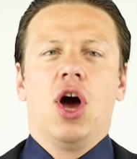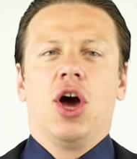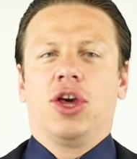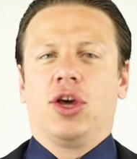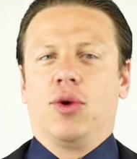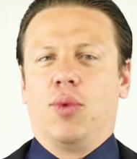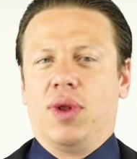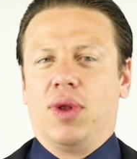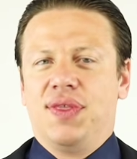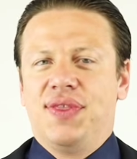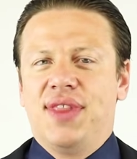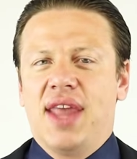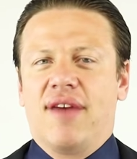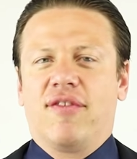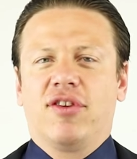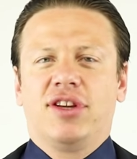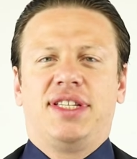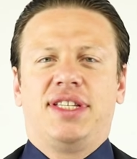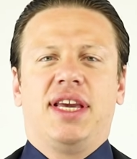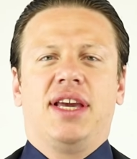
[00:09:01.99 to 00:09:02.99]
You will
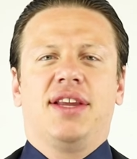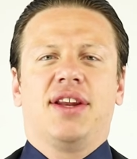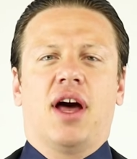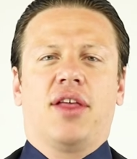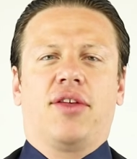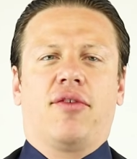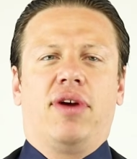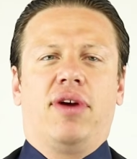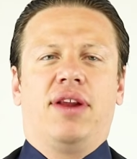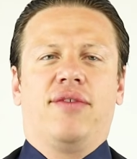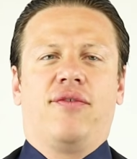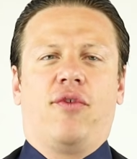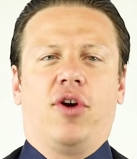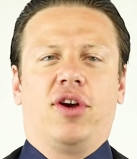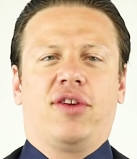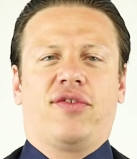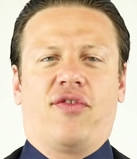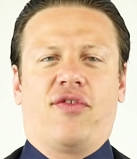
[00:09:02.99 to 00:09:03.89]
never see another invoice